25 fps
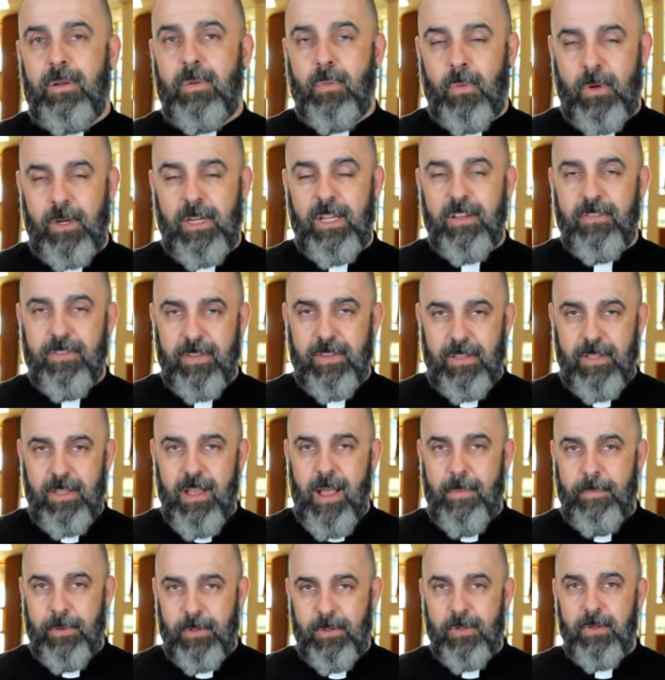We're given the
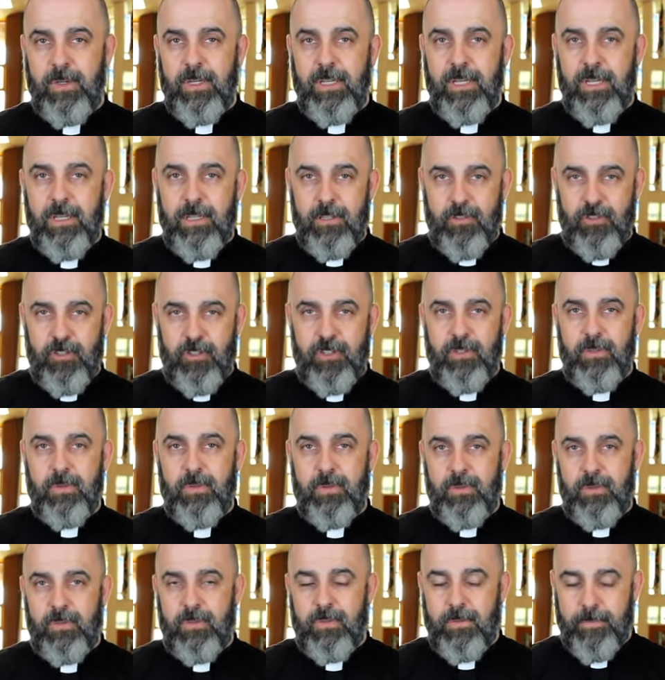opportunity to
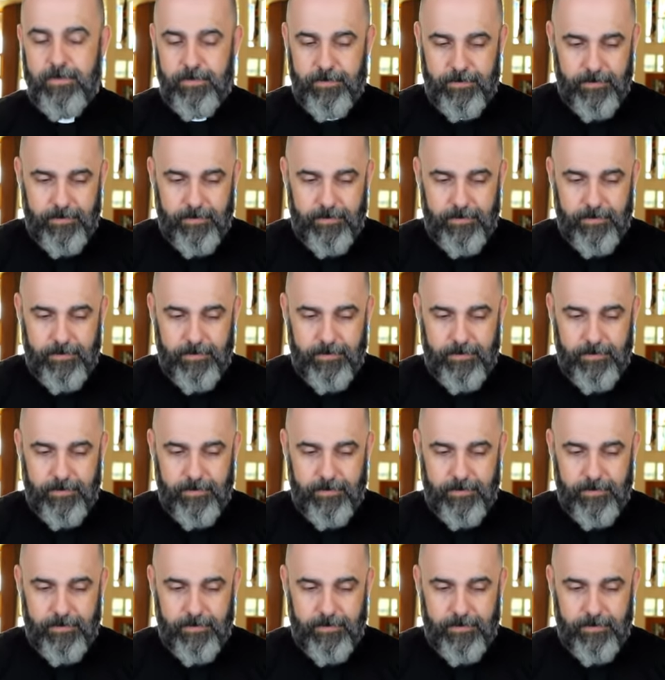choose.